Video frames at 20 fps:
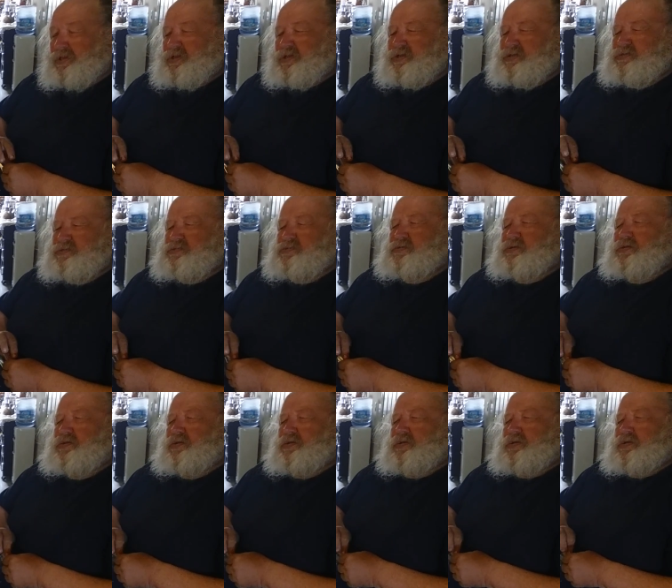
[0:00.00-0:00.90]
because
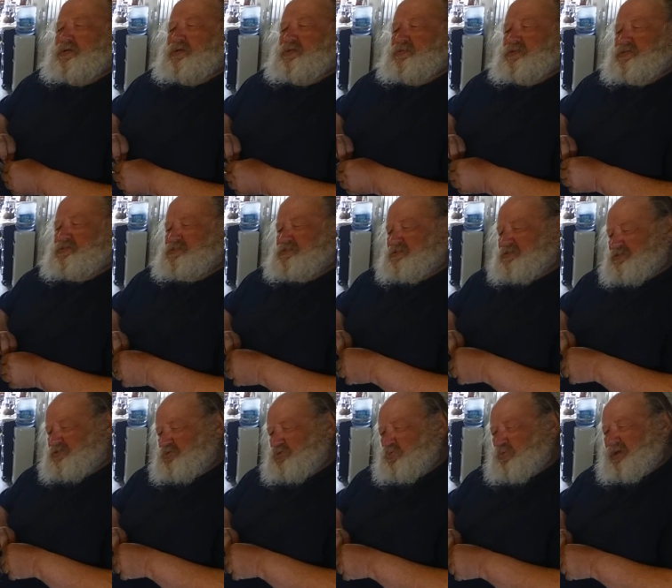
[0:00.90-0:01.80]
this is a
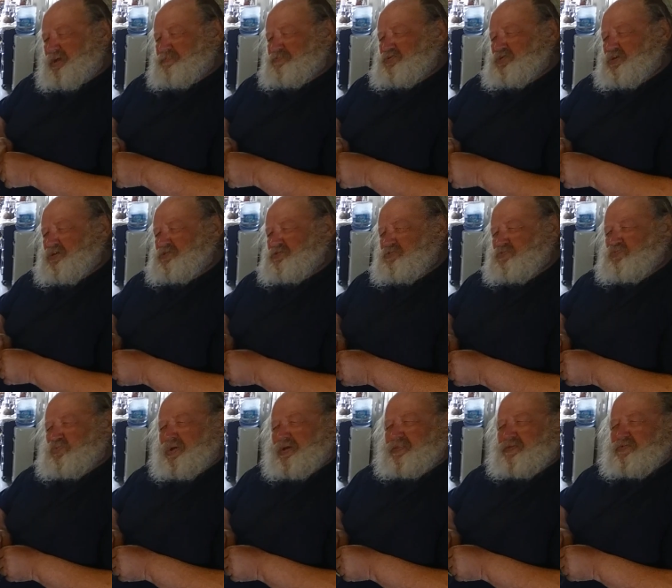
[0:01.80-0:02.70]
2 amp charger
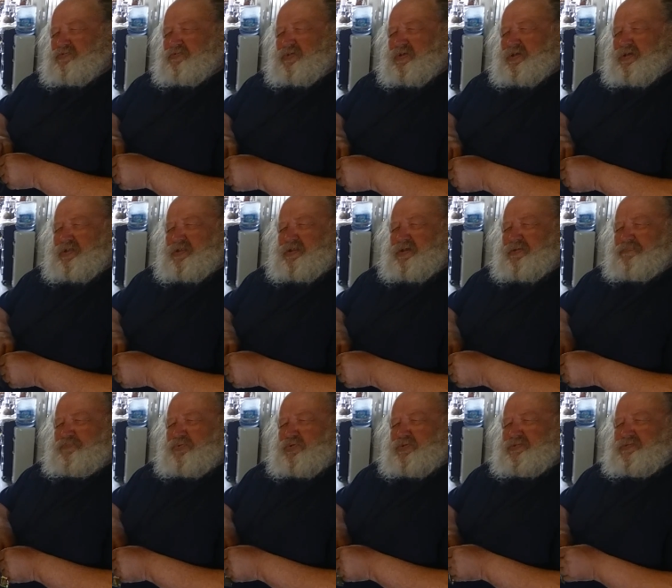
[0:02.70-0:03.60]
rather than a
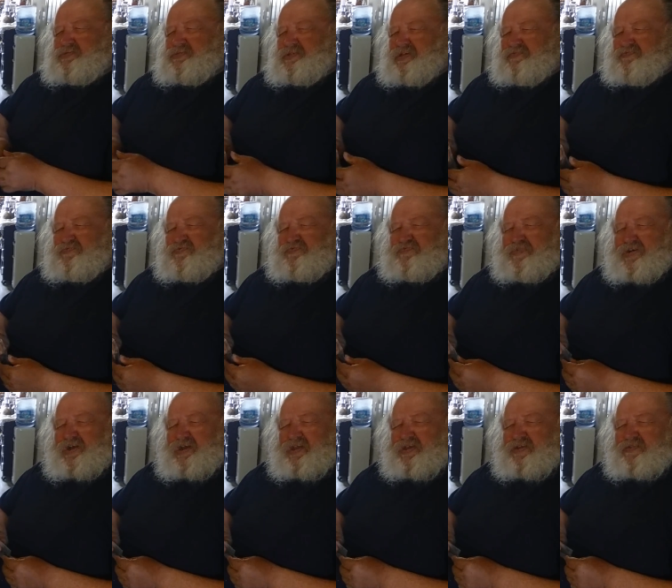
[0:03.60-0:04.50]

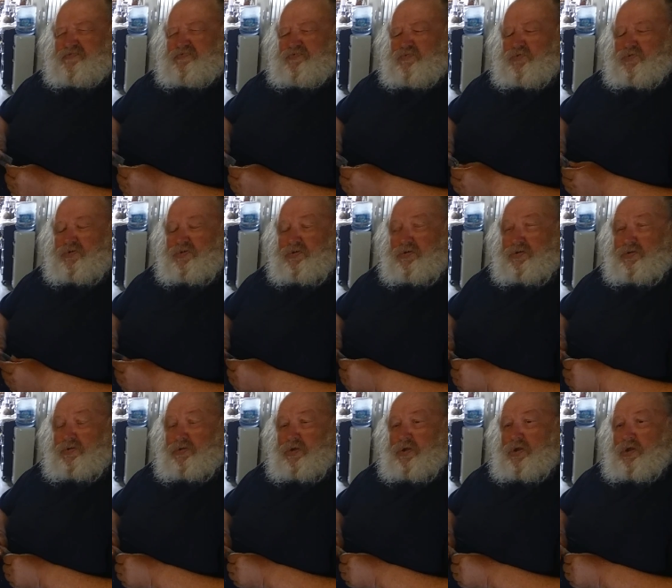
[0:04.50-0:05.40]
0.75
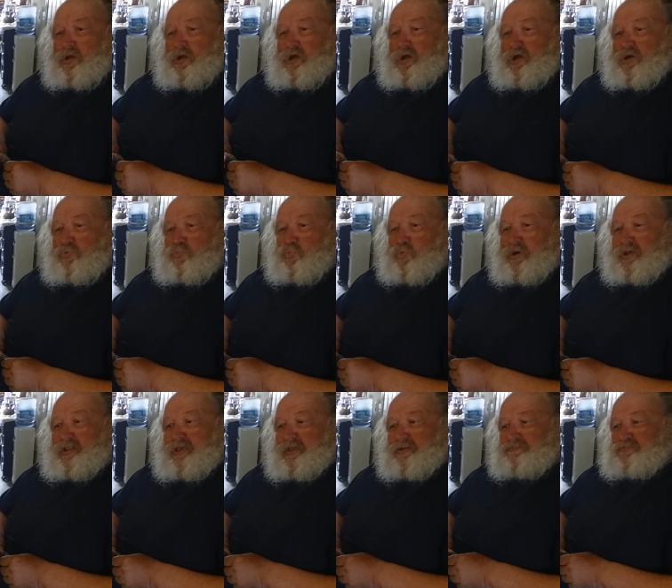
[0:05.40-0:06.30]
or a
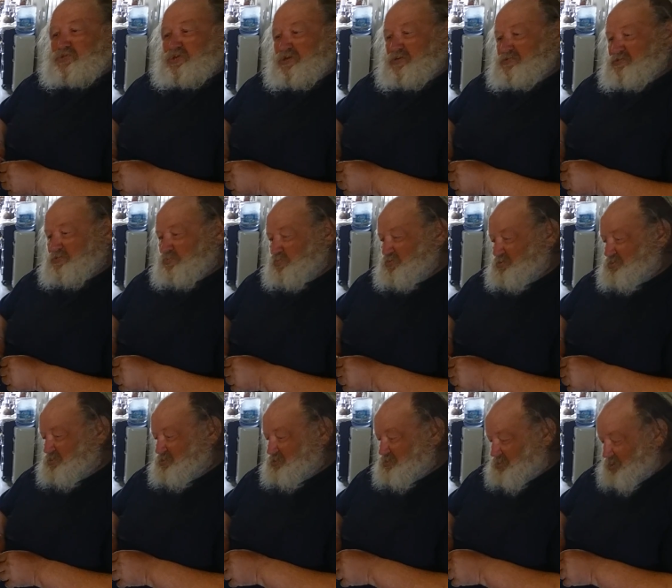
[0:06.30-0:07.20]
1 amp charger,
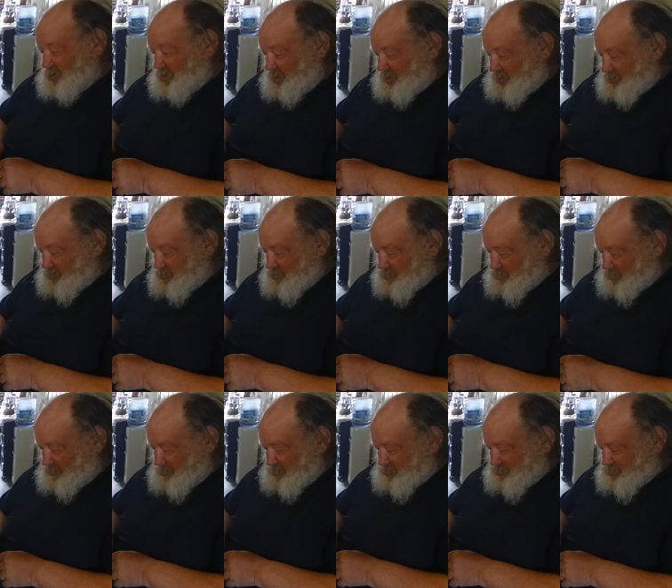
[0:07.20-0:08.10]
which is a lot of
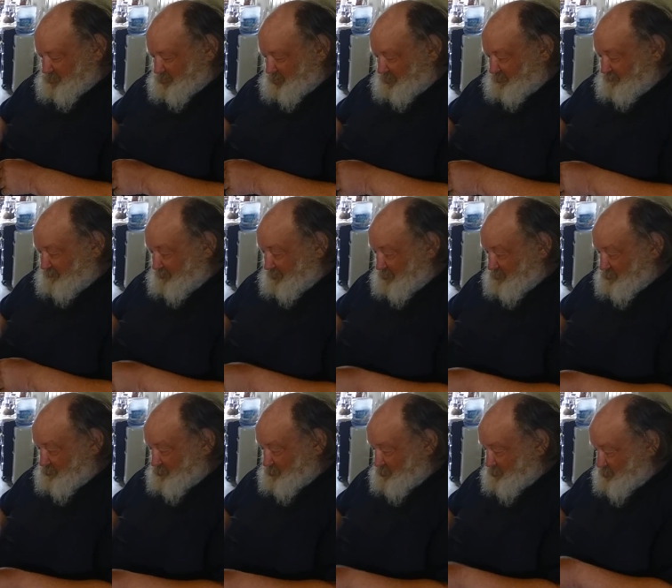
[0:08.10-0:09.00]
cell phones.
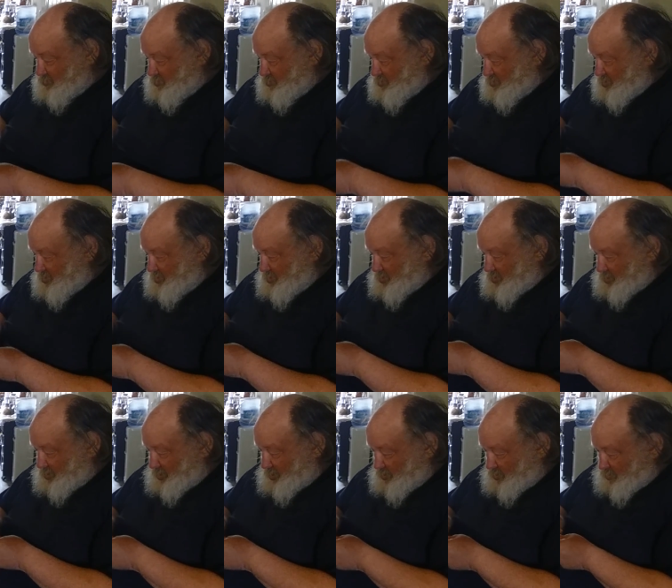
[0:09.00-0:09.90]

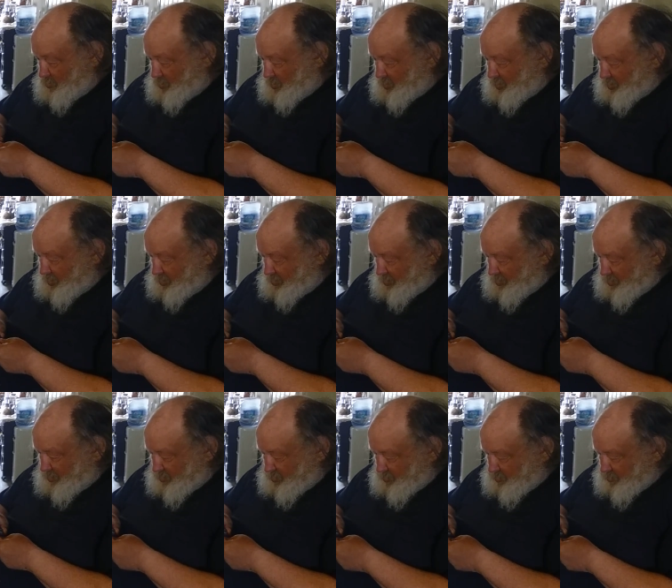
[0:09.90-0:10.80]
Now here
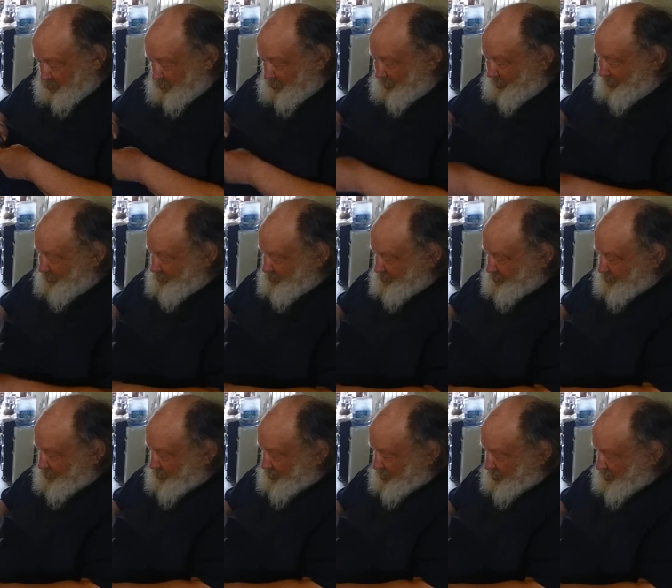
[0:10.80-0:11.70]
is an
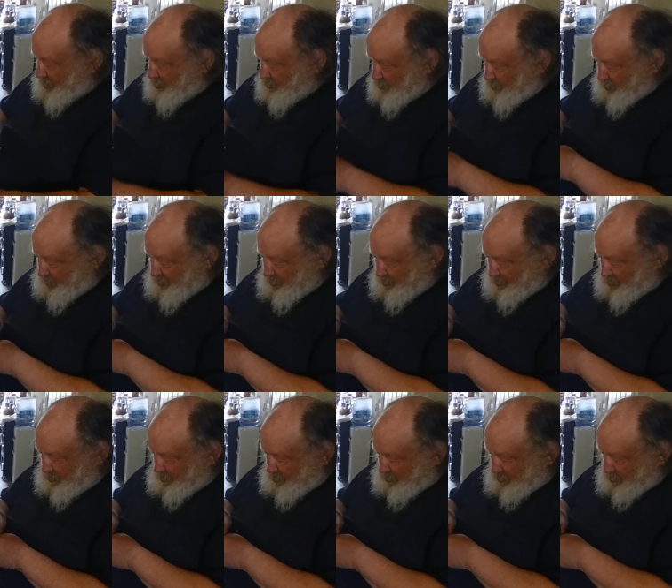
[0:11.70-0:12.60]
SD card
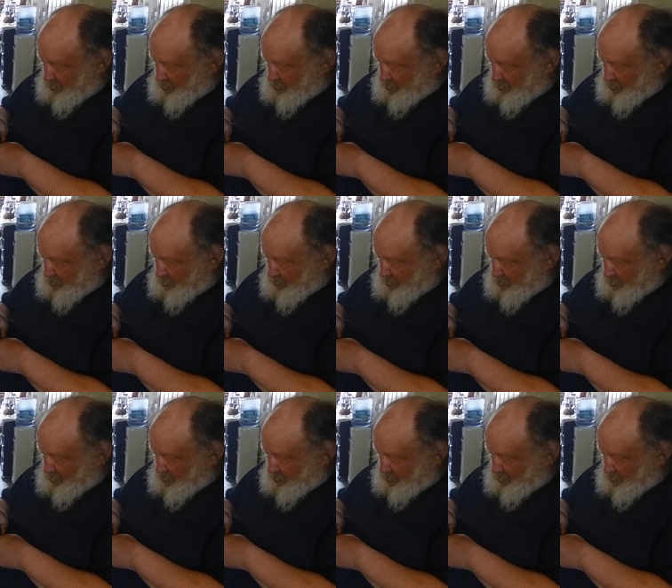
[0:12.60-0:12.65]
reader